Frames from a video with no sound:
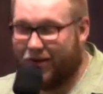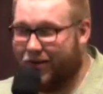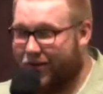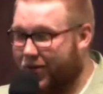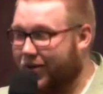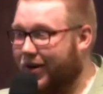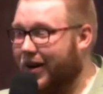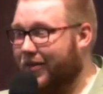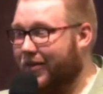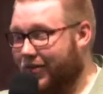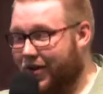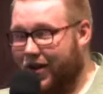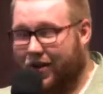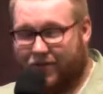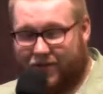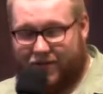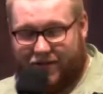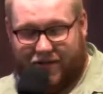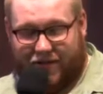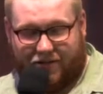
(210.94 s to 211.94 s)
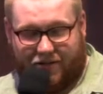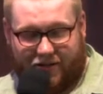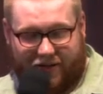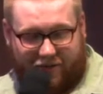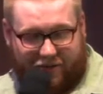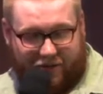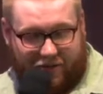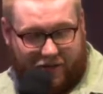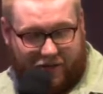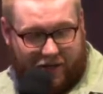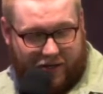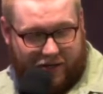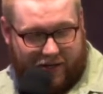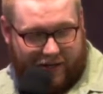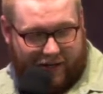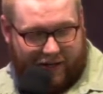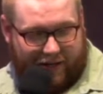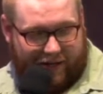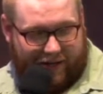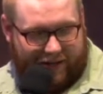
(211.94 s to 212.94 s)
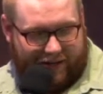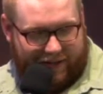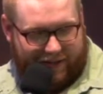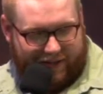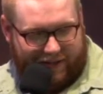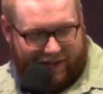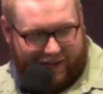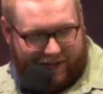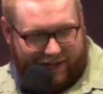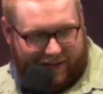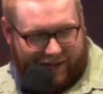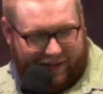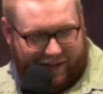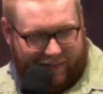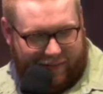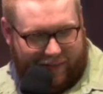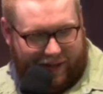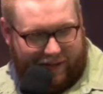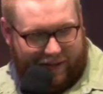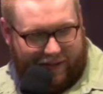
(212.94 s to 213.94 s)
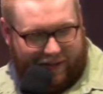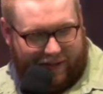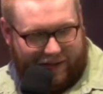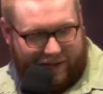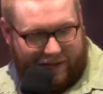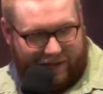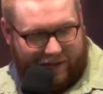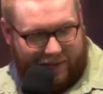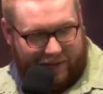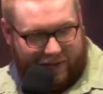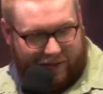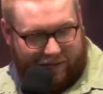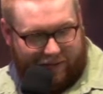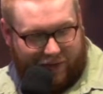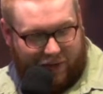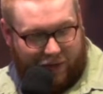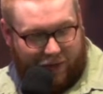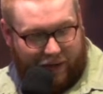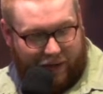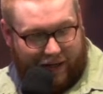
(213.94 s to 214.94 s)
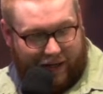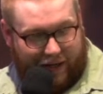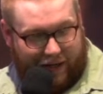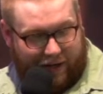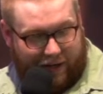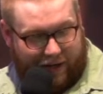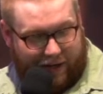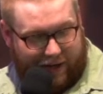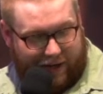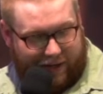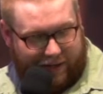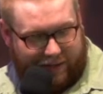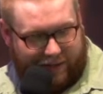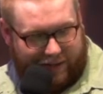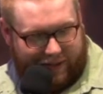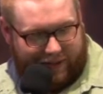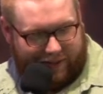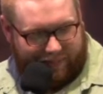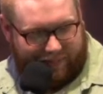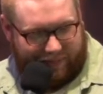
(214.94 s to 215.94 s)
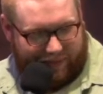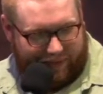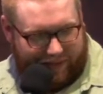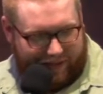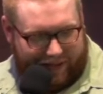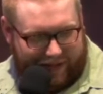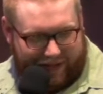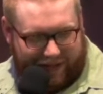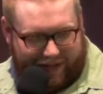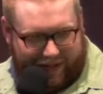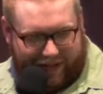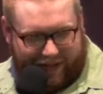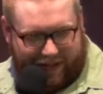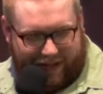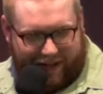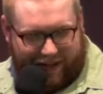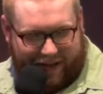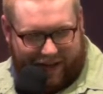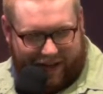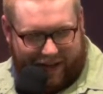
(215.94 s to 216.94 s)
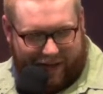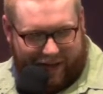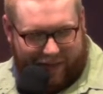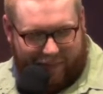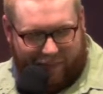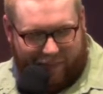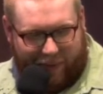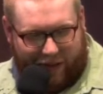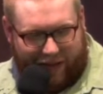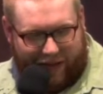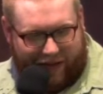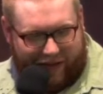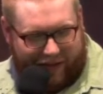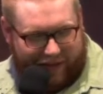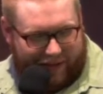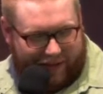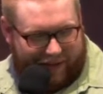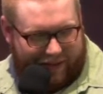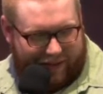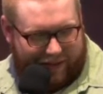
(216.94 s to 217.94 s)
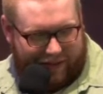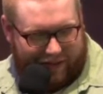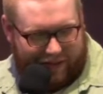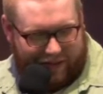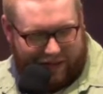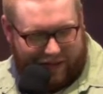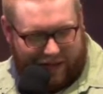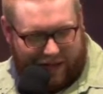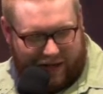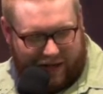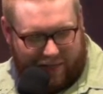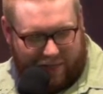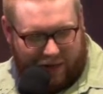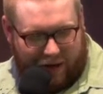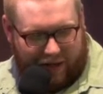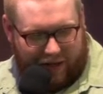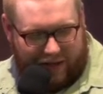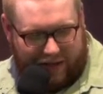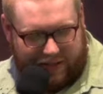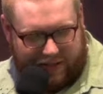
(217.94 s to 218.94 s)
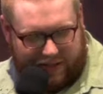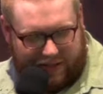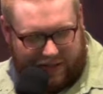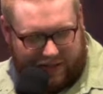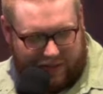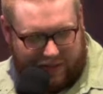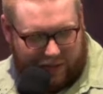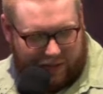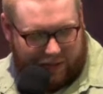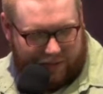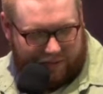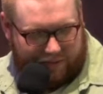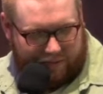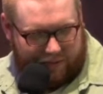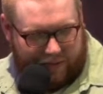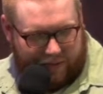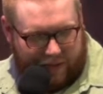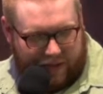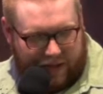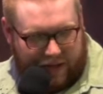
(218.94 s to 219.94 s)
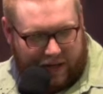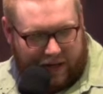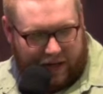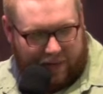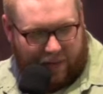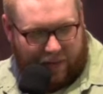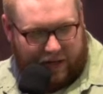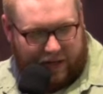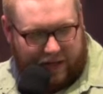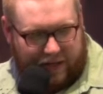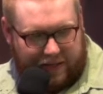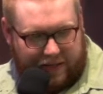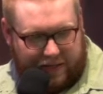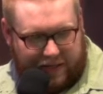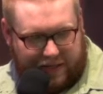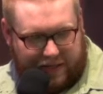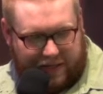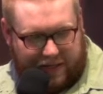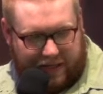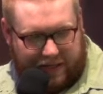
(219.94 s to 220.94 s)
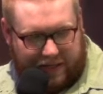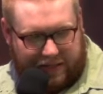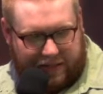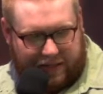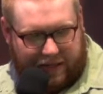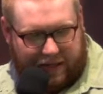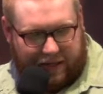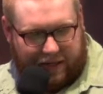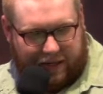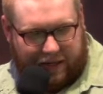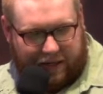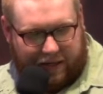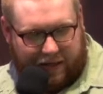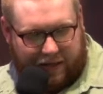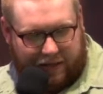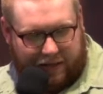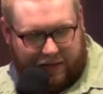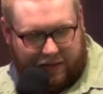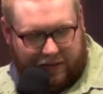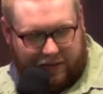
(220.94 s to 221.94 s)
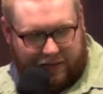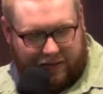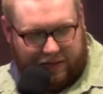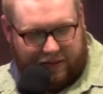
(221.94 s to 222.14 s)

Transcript: we're going to have a conversation after church today about the consumption of Kool Aid in our house now. Uh, but there's a lot of markings in this one. And what it is, is it's the, uh,